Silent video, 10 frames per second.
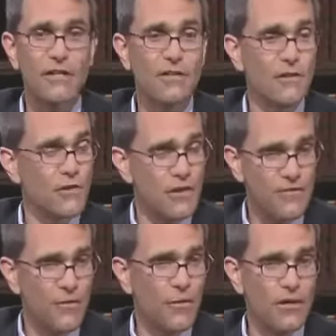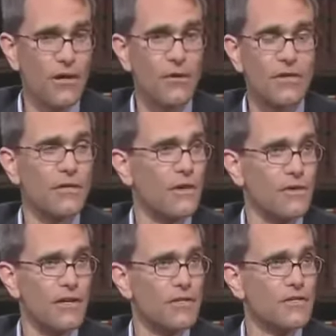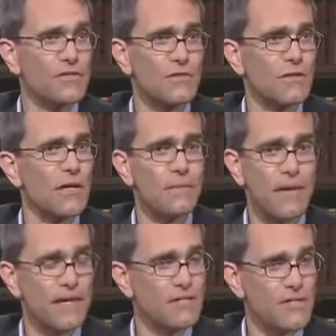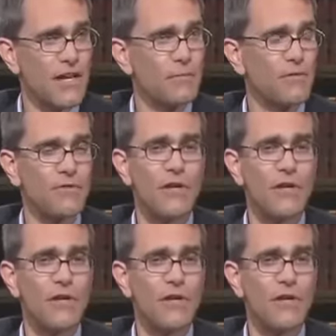You therefore go into all nations and make disciples.